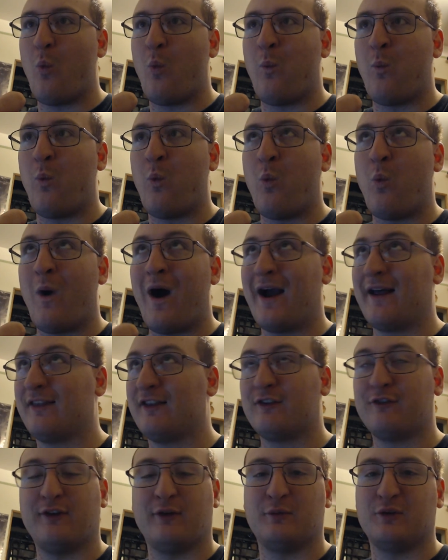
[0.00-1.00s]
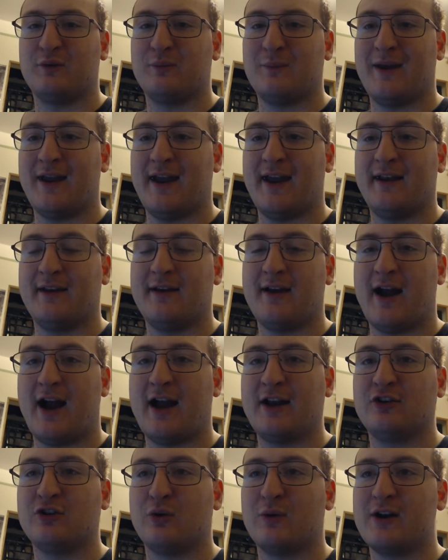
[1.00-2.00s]
why this film was made. I
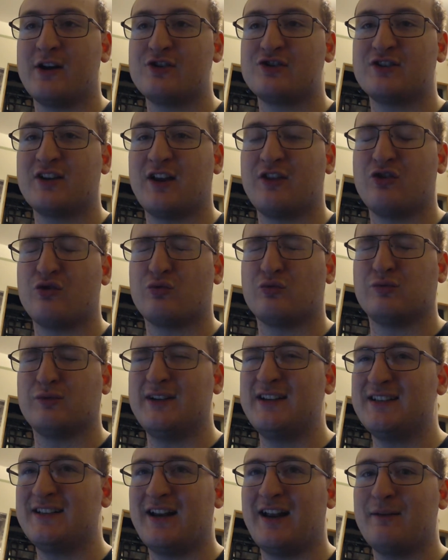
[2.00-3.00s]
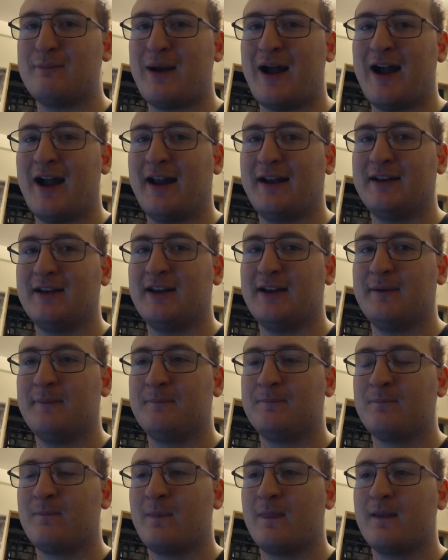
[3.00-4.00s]
don't understand the reasoning behind it.
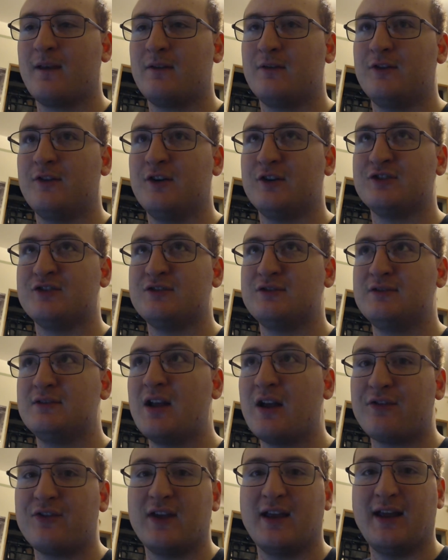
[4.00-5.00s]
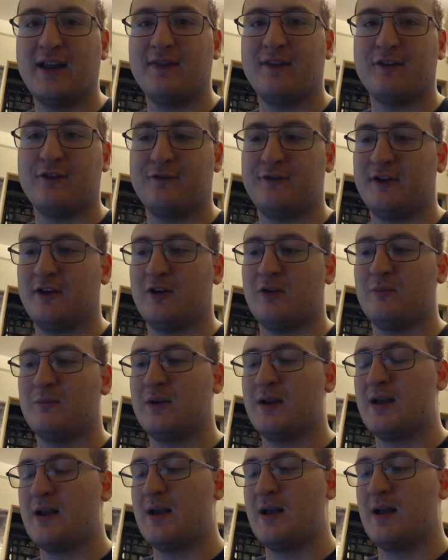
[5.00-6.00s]
There's nothing in this film
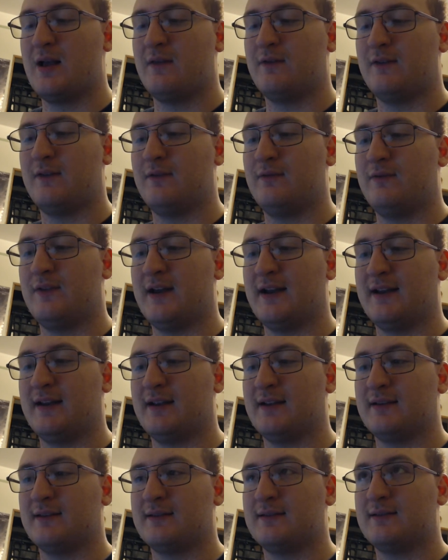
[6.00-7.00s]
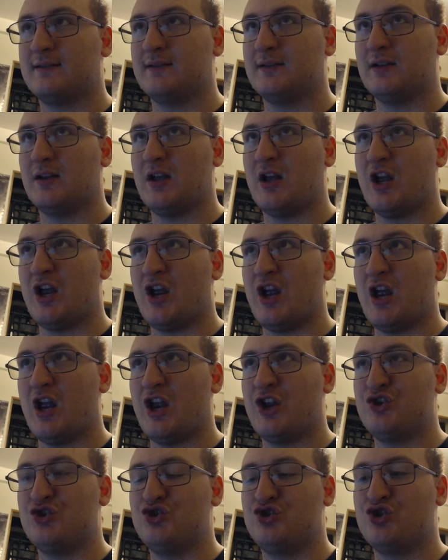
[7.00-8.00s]
that is
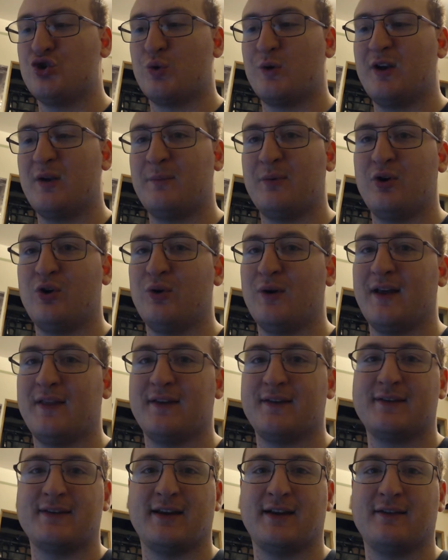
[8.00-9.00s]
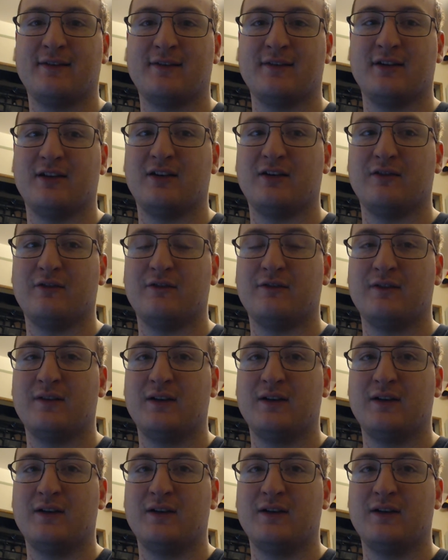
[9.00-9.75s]
enjoyable in the sense of